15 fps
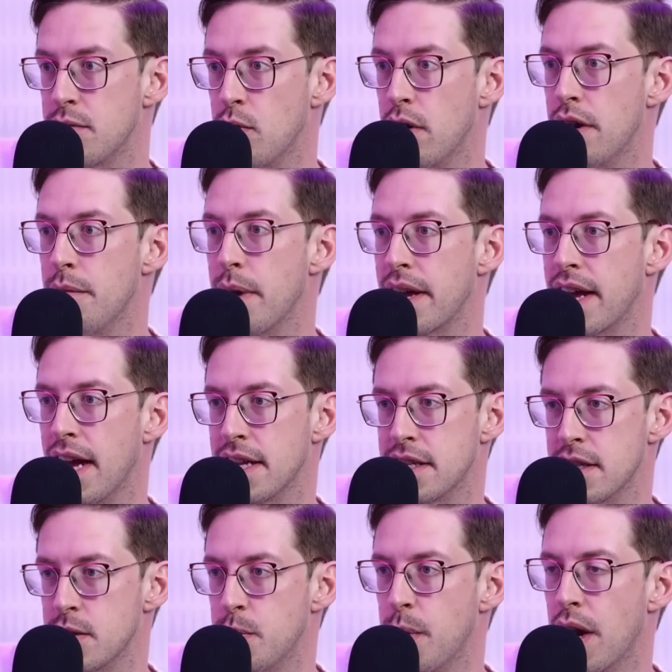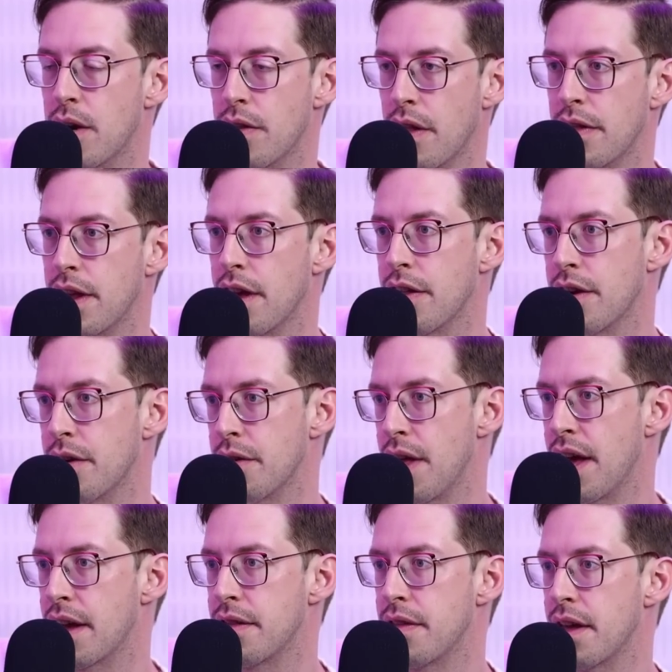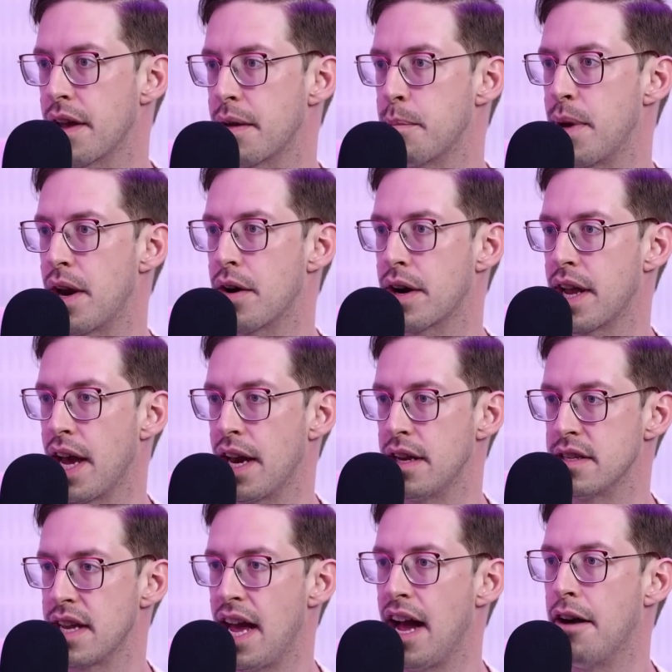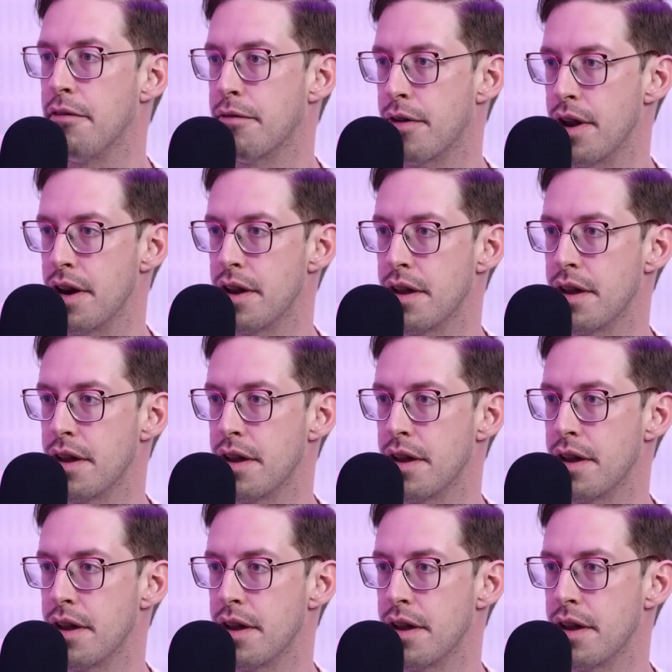Okay. One of my cats is better than the other. The better cat is Alfred.